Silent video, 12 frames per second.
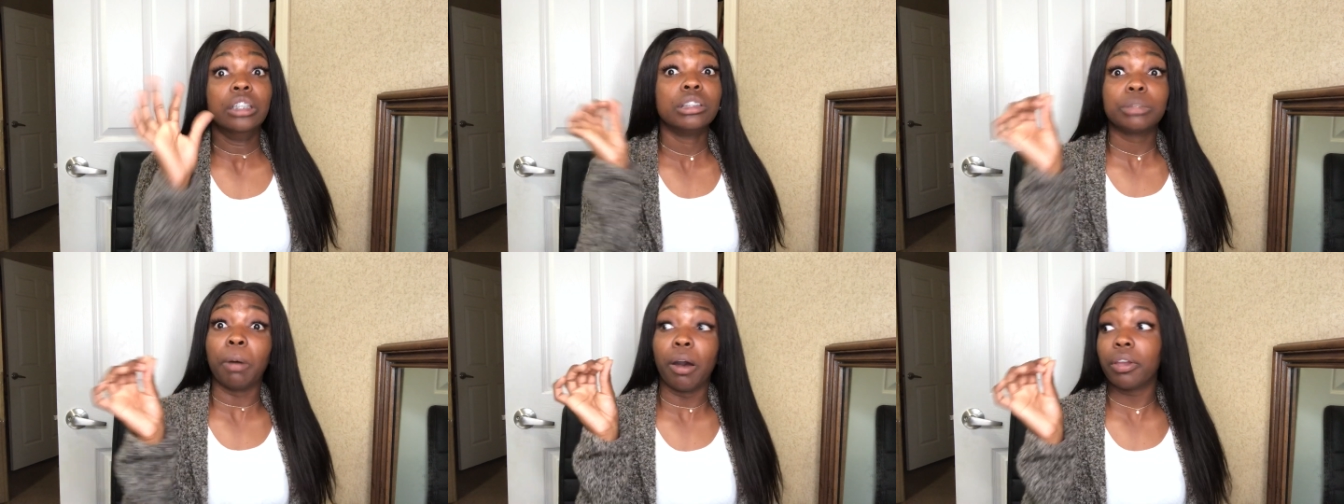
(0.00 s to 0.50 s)

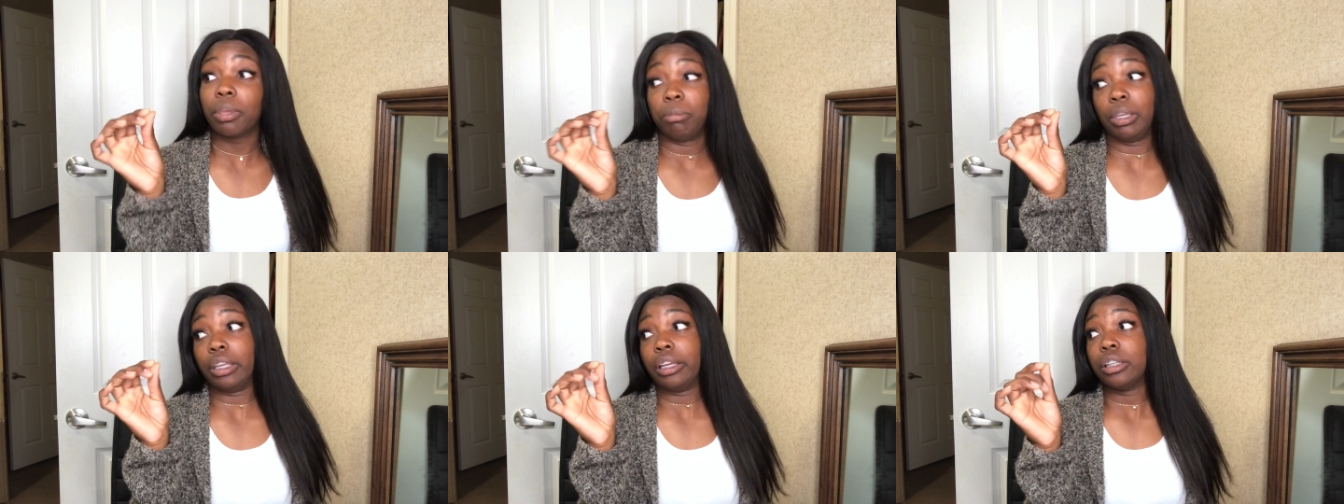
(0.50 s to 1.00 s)
it's poking
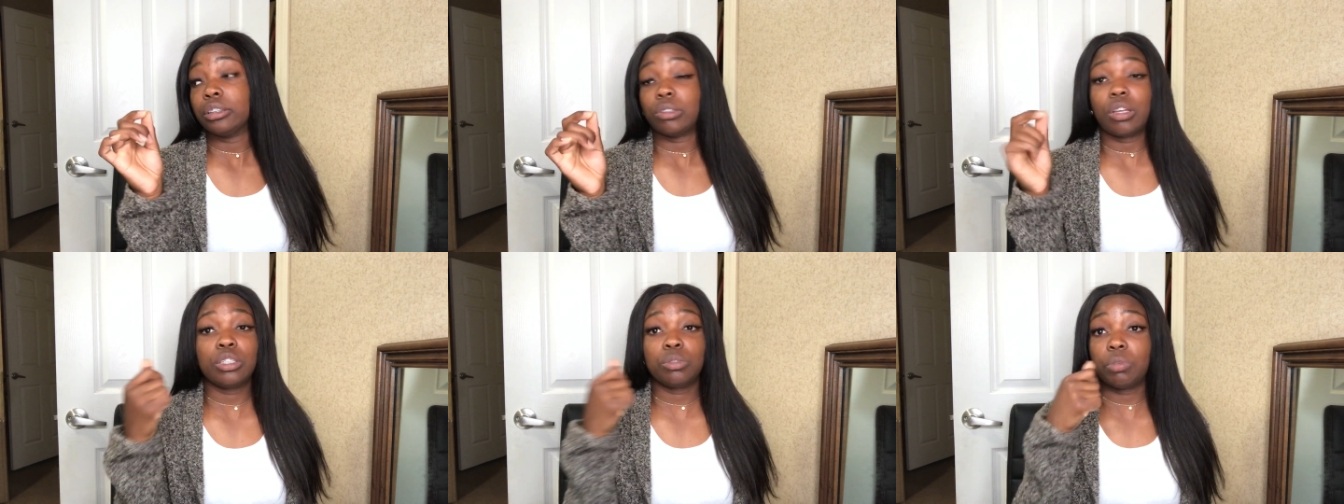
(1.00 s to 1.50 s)
me
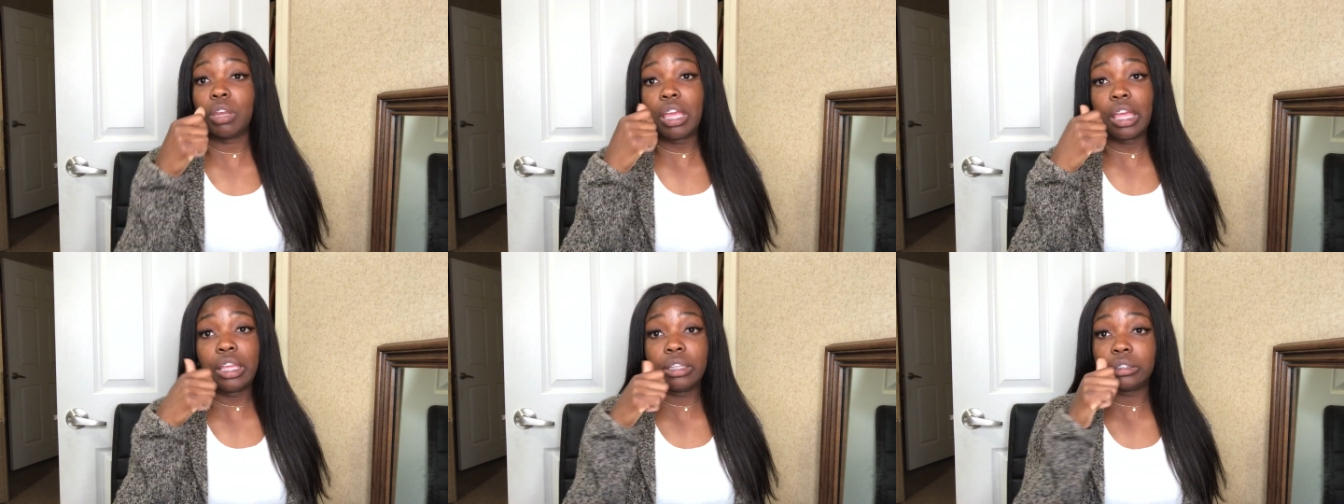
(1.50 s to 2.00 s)
so I just went
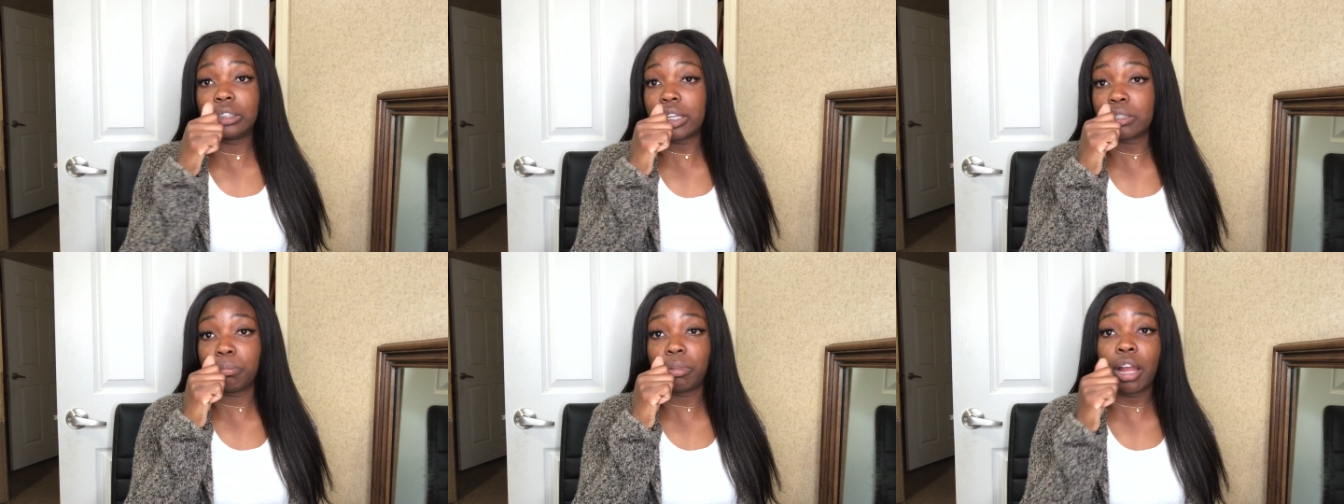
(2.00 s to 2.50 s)
ahead and
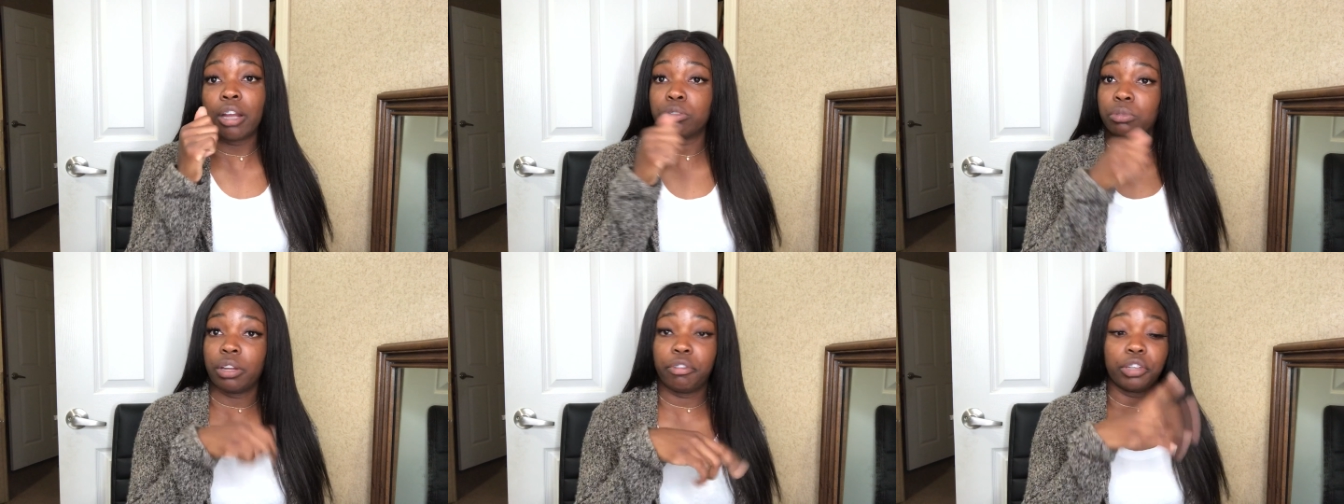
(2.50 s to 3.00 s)
got some
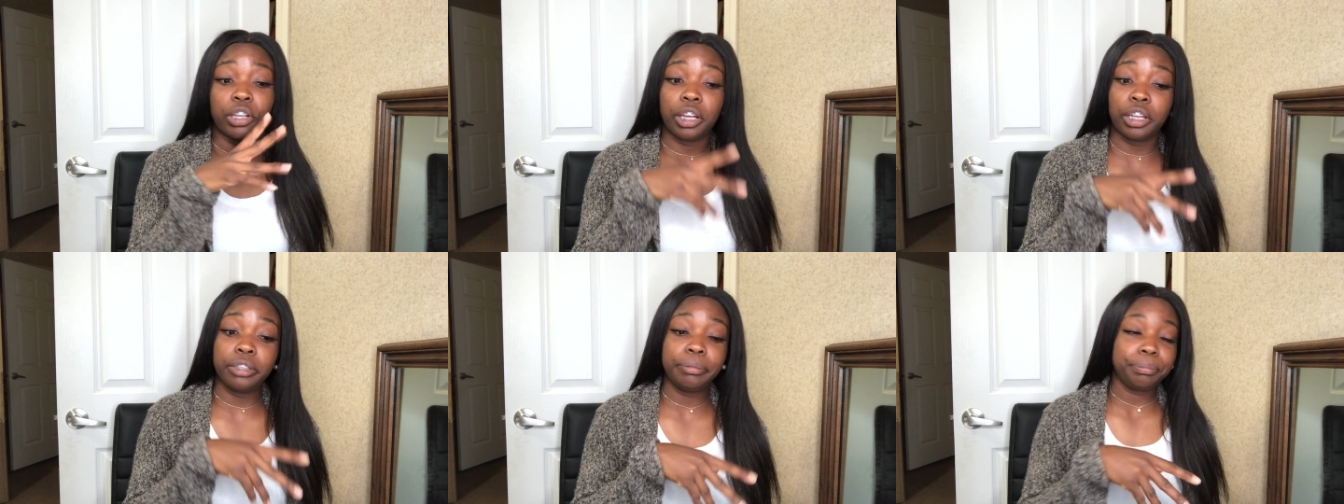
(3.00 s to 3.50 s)
pliers whatever
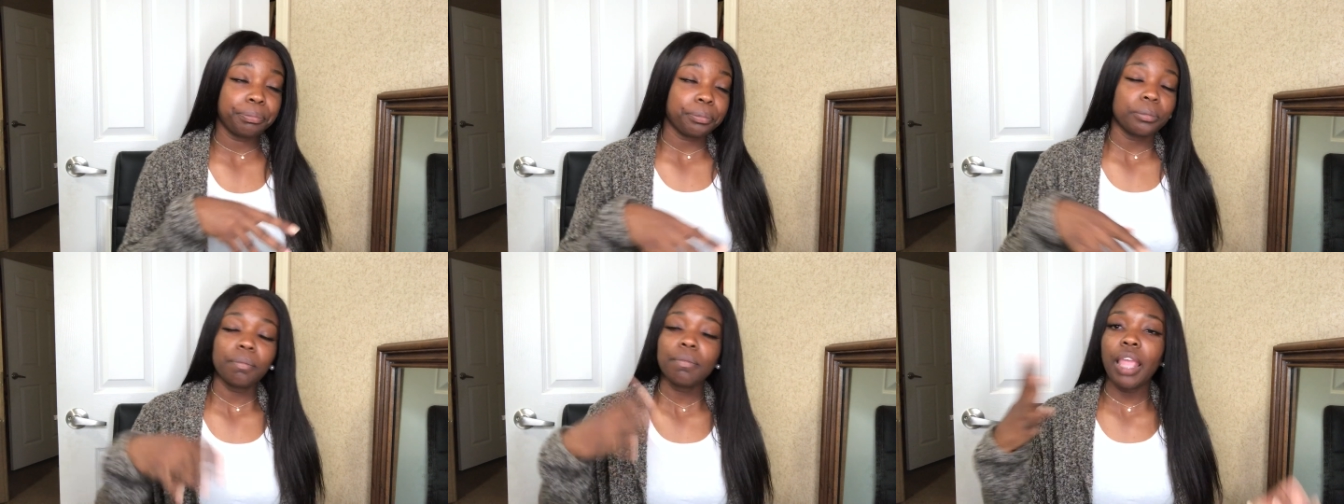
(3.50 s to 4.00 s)
cut it
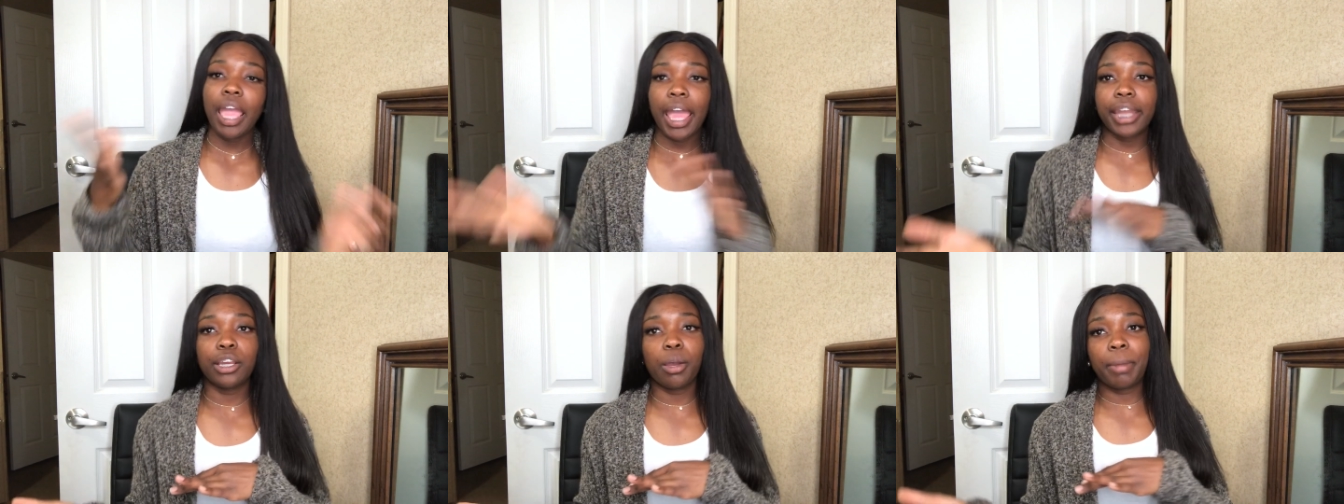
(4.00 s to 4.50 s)

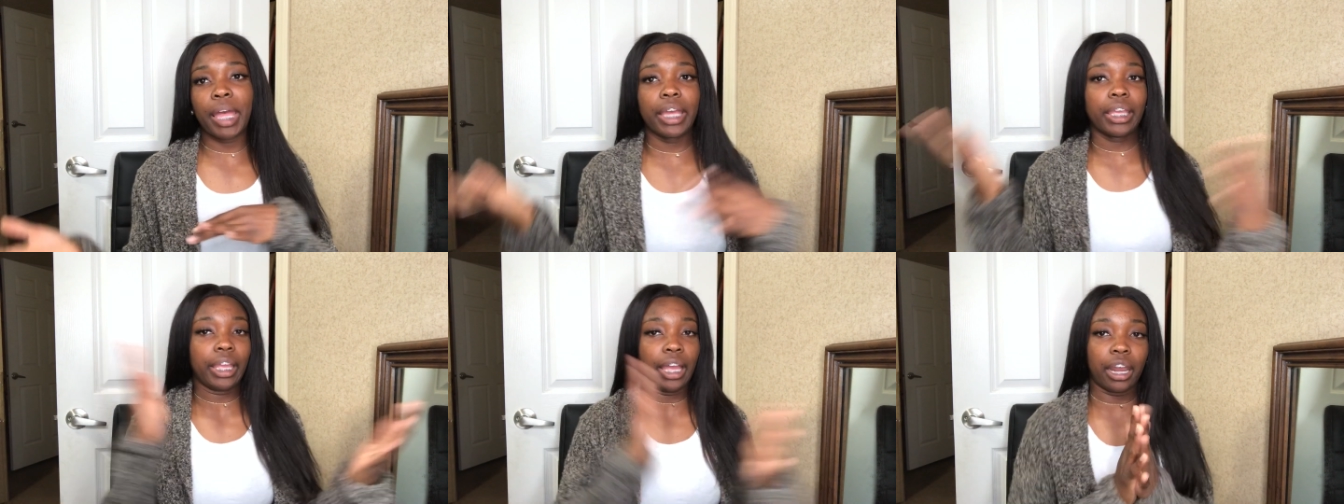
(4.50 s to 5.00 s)
had to go
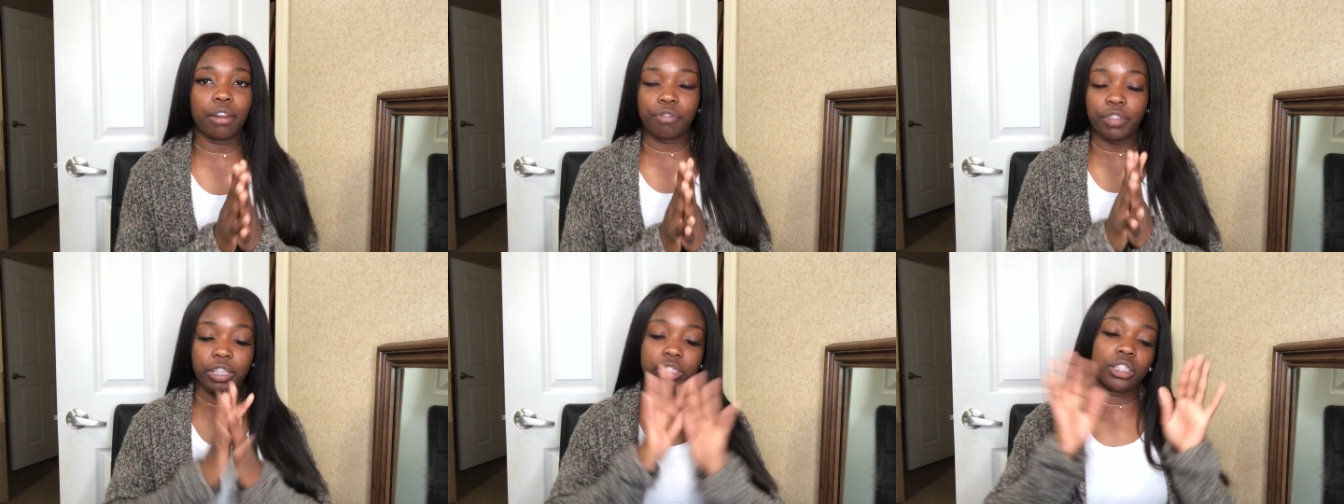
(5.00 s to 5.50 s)
back got it
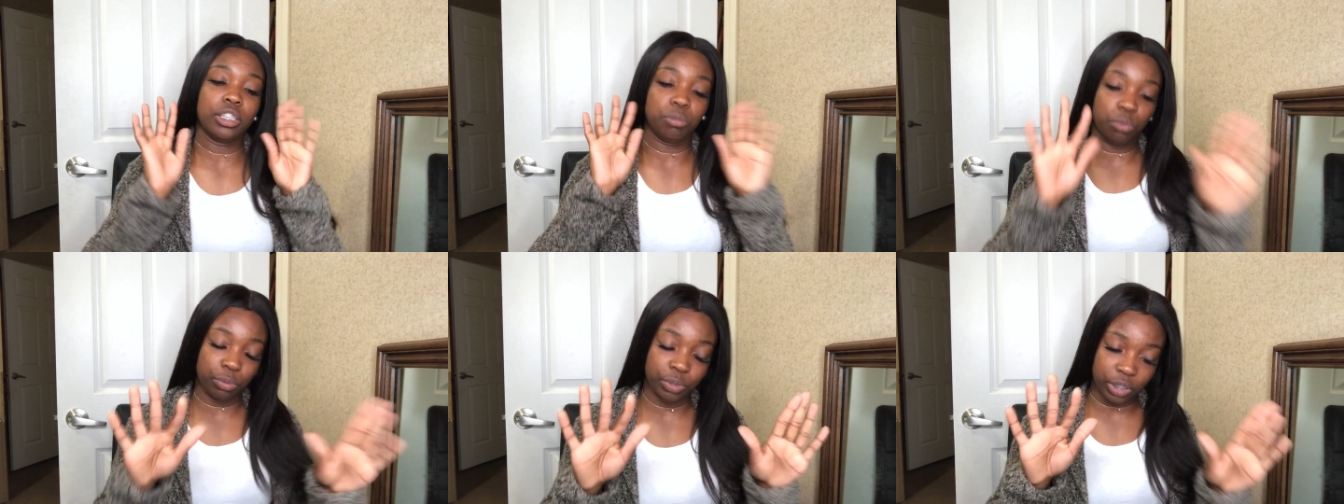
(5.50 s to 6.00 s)
fixed
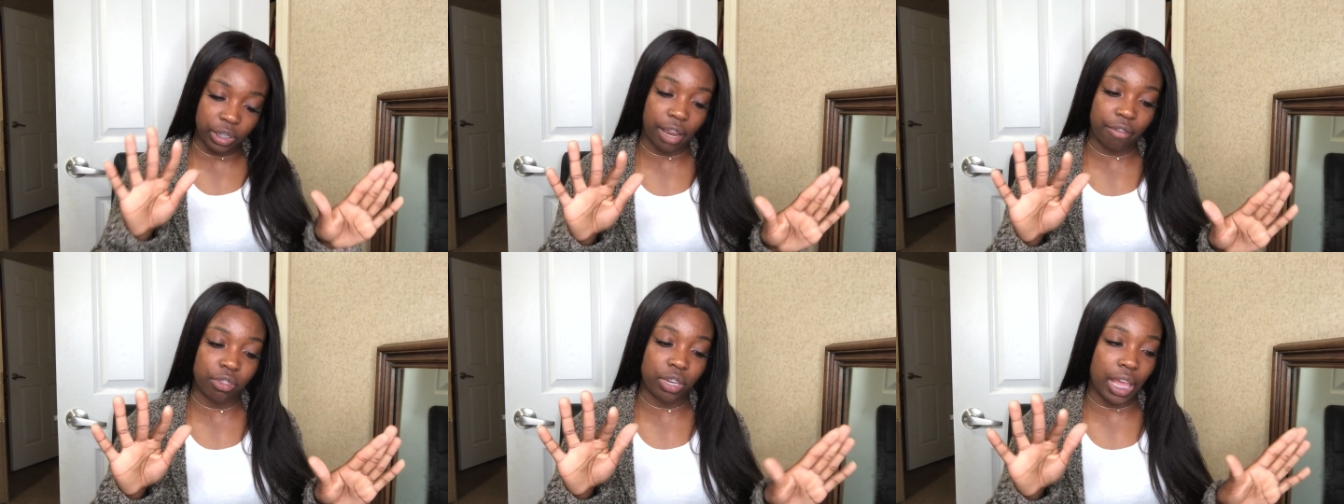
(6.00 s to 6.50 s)
and we were good
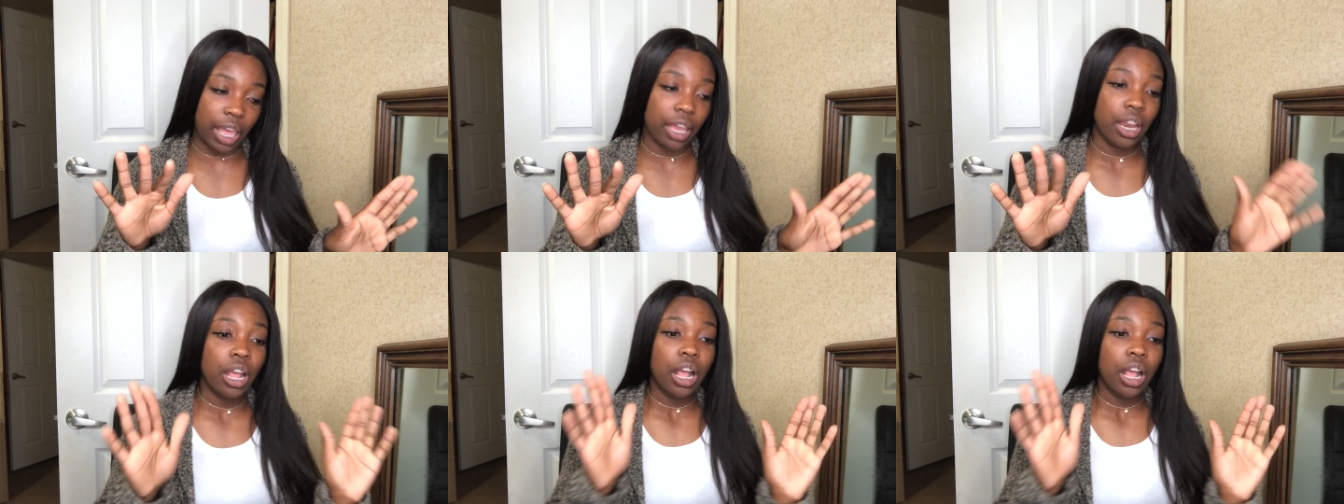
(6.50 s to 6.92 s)
after that